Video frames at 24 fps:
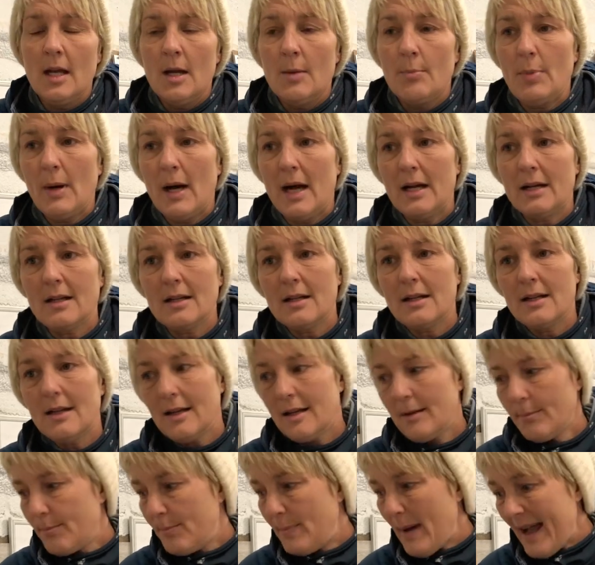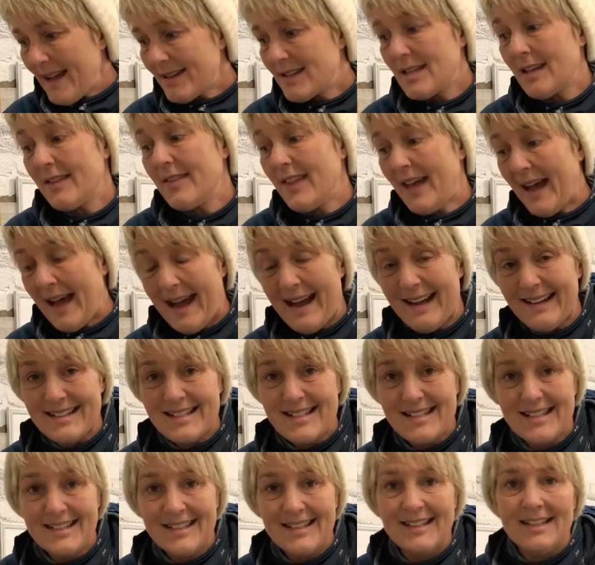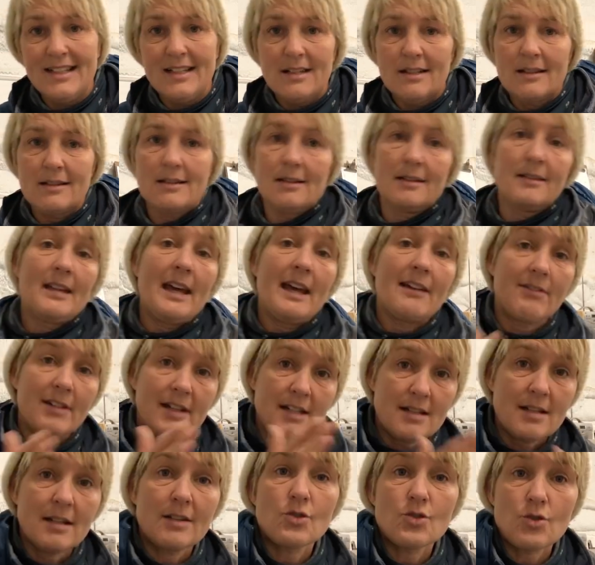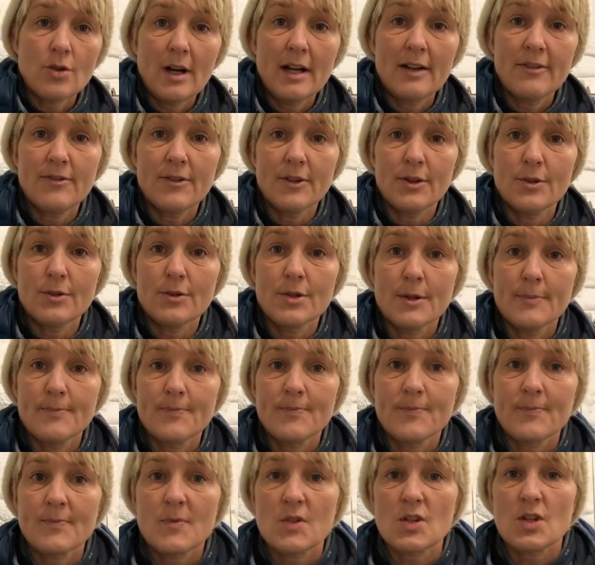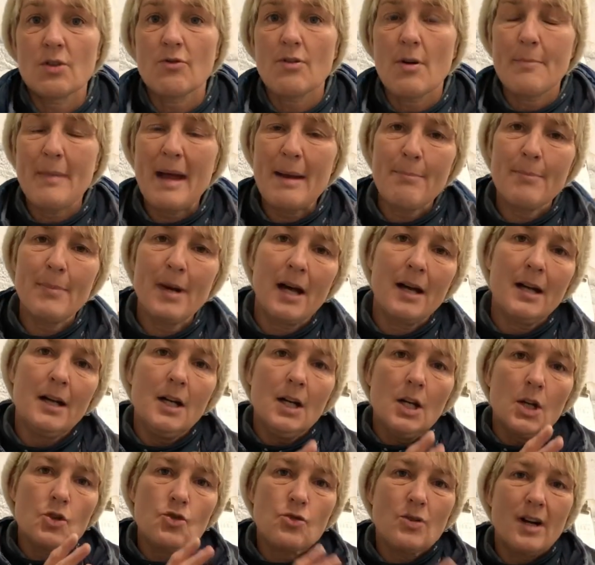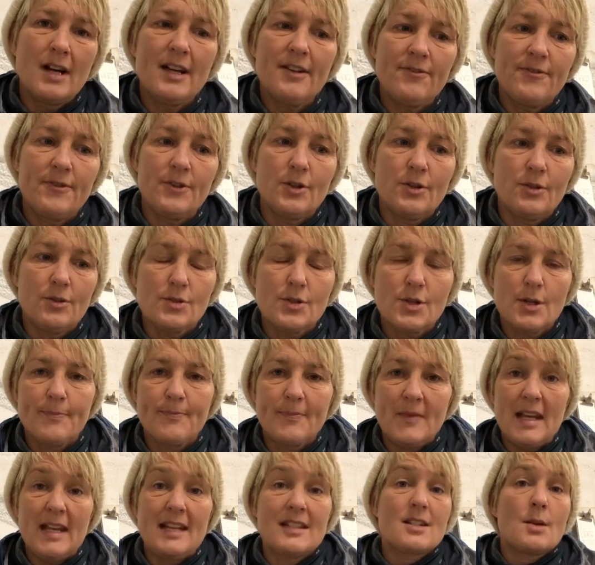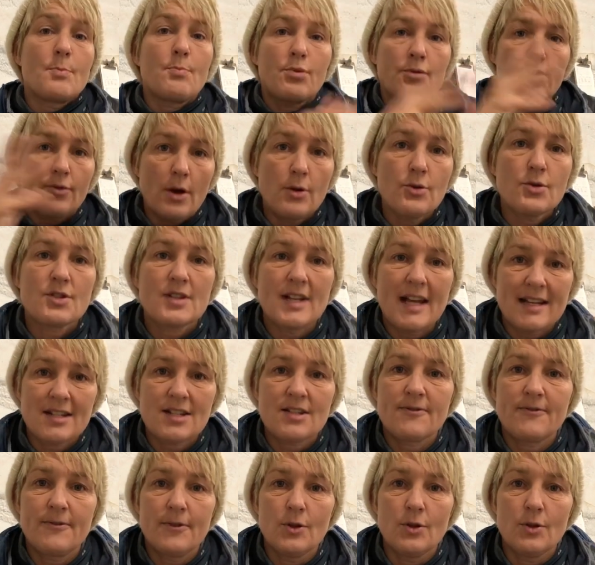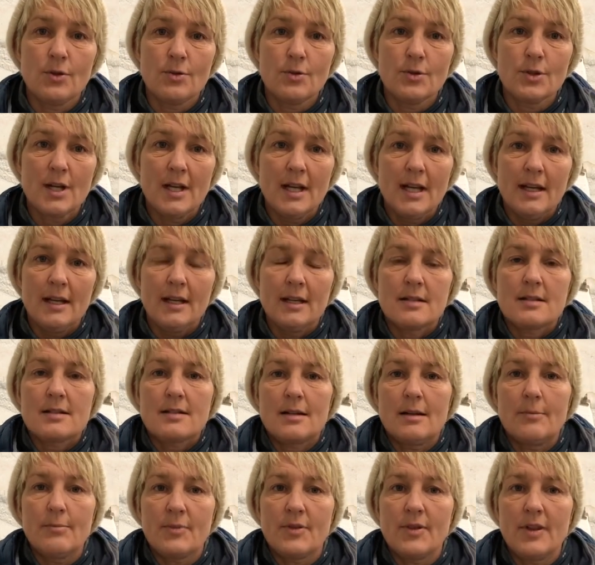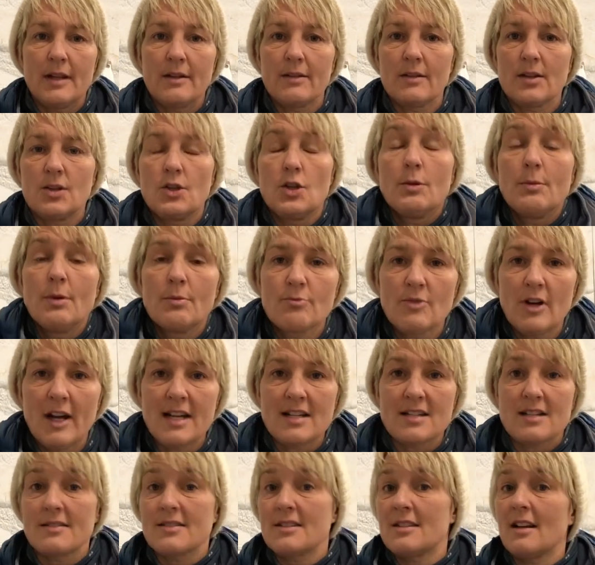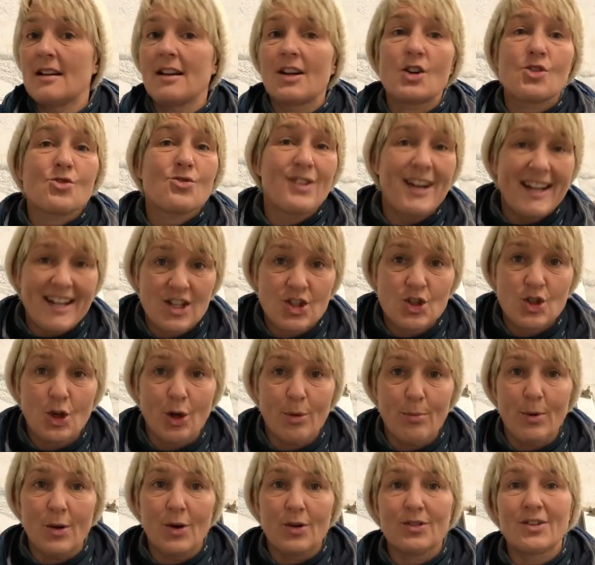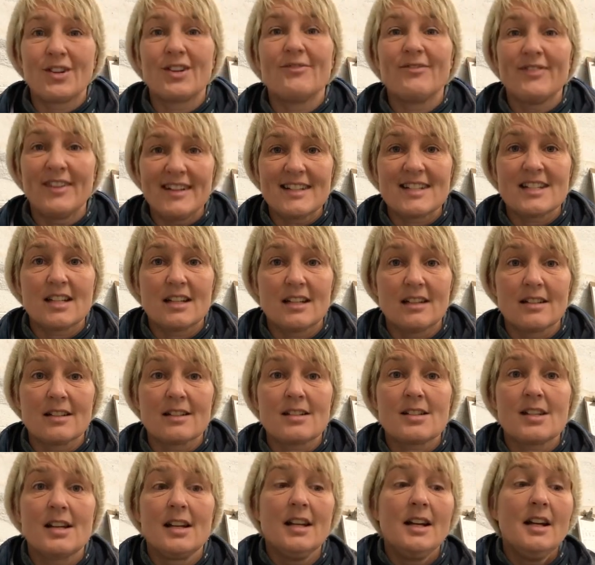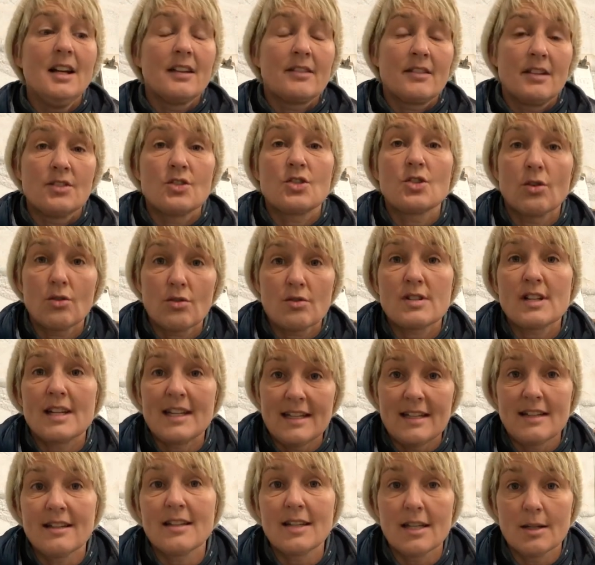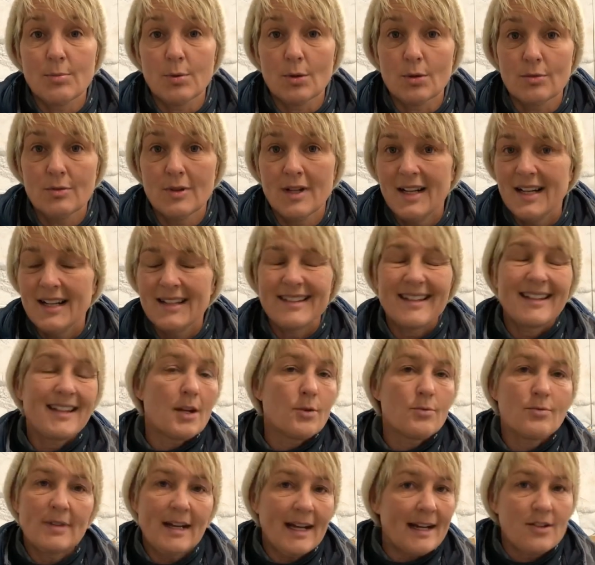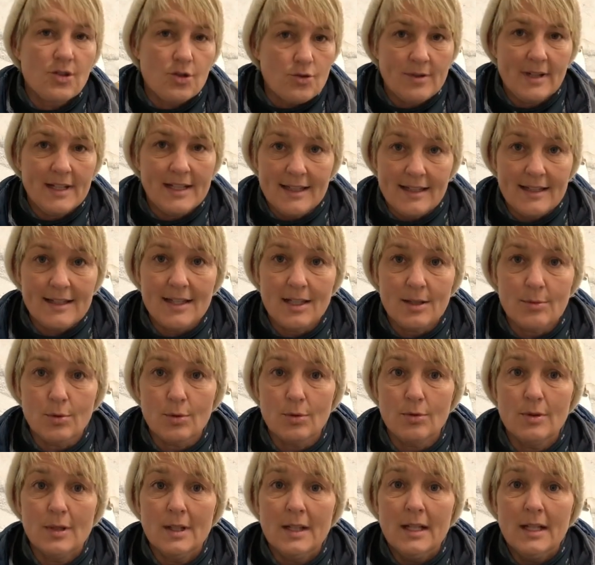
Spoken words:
But better that than they're eating dry food. So remember, dry food is a processed food. It's something the human race has done a great job on convincing us that dogs eat kibble. They don't naturally eat kibble.